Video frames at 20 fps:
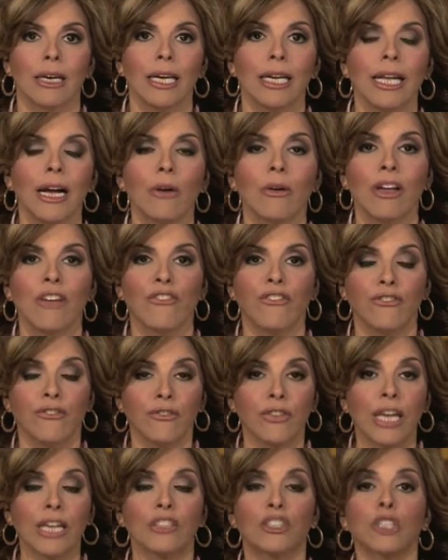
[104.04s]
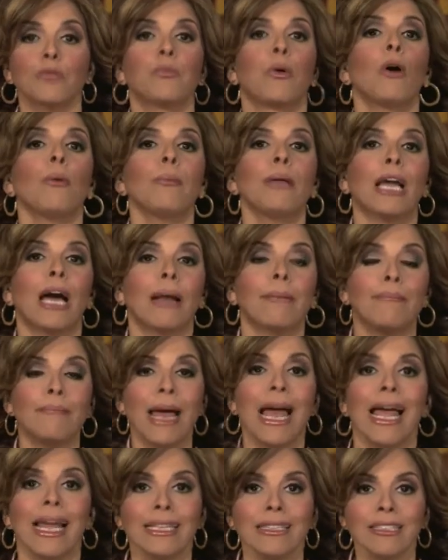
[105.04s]
Now, if they had just put me on
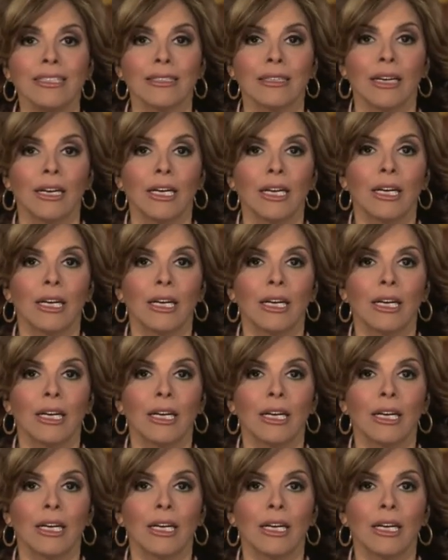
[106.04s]
meds,